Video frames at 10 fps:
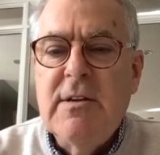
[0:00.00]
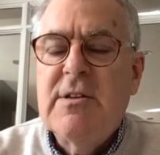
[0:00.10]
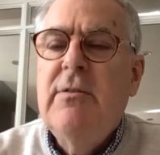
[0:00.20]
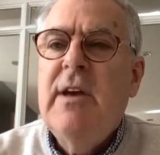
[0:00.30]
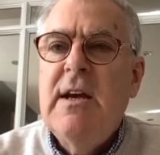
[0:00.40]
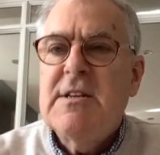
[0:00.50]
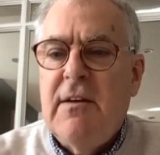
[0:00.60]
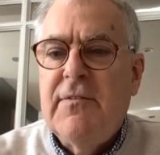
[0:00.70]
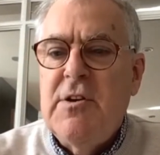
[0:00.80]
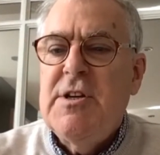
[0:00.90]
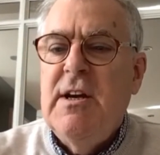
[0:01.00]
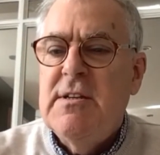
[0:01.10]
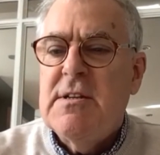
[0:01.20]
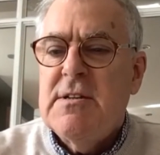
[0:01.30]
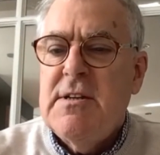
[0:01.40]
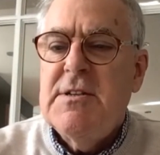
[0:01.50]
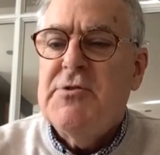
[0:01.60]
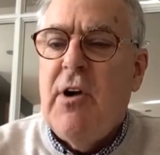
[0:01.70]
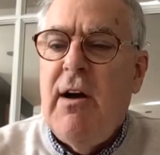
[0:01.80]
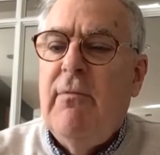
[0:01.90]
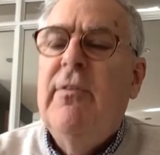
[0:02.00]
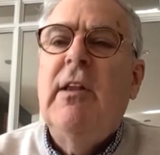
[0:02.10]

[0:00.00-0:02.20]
2 days after Jesus' triumphal